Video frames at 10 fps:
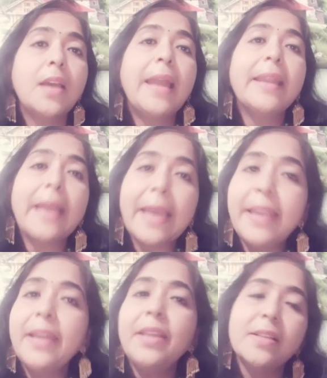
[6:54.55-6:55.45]
and
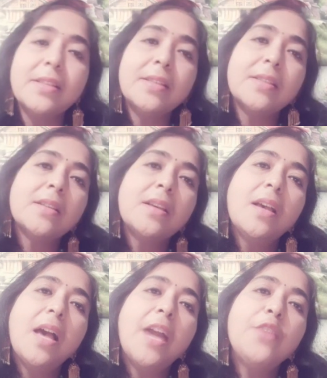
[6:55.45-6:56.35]
ideas
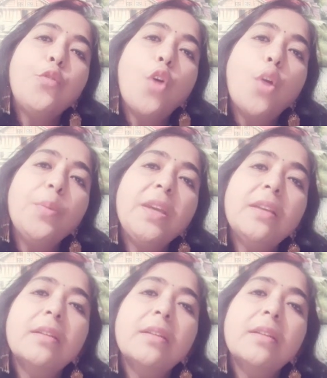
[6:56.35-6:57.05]
and forming